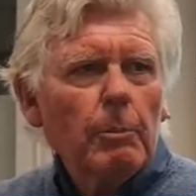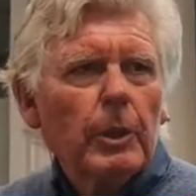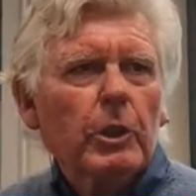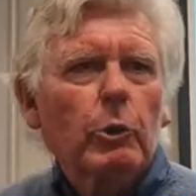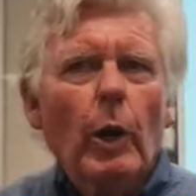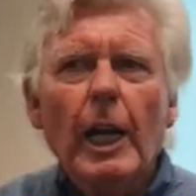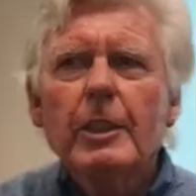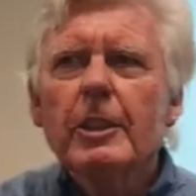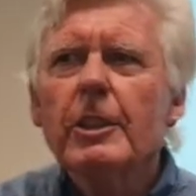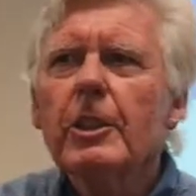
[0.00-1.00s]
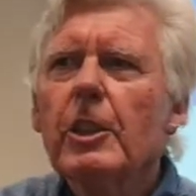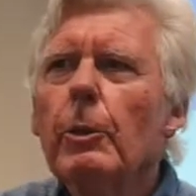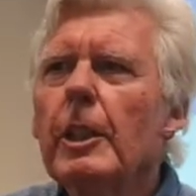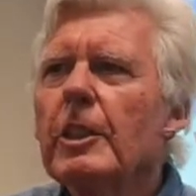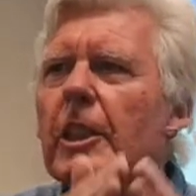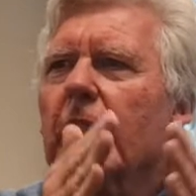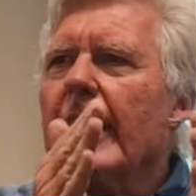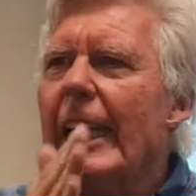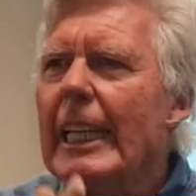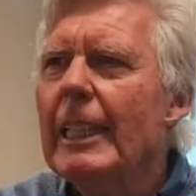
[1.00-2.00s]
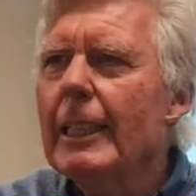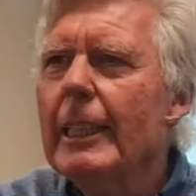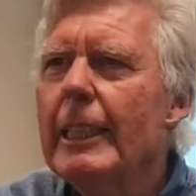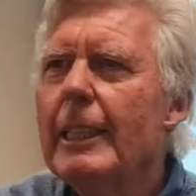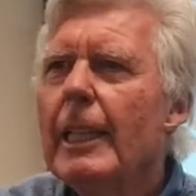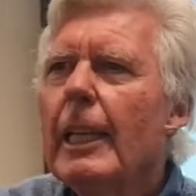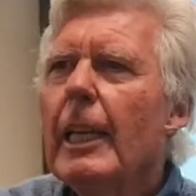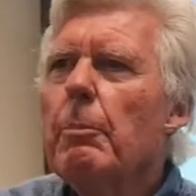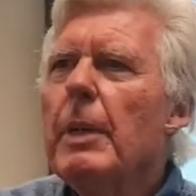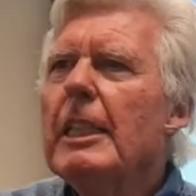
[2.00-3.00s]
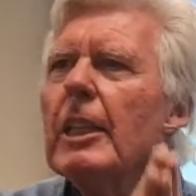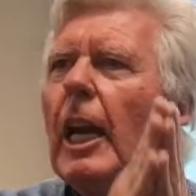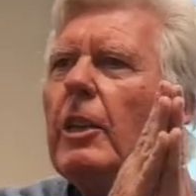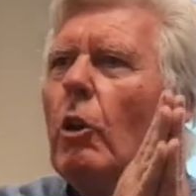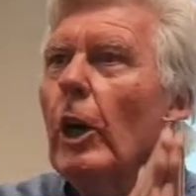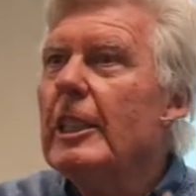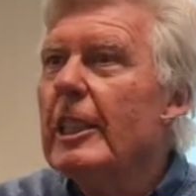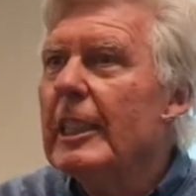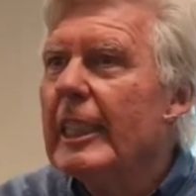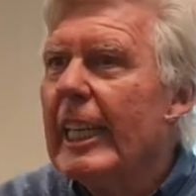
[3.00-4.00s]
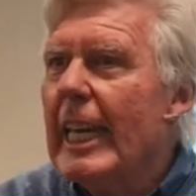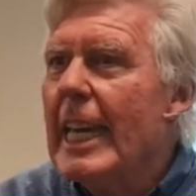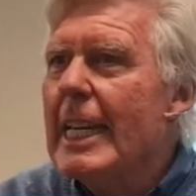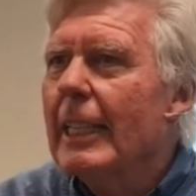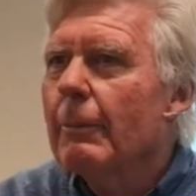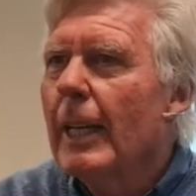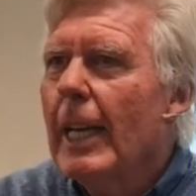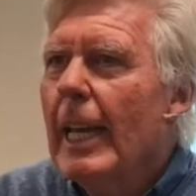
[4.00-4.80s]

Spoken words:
But Christ is to do with his kingly. It means anointed king.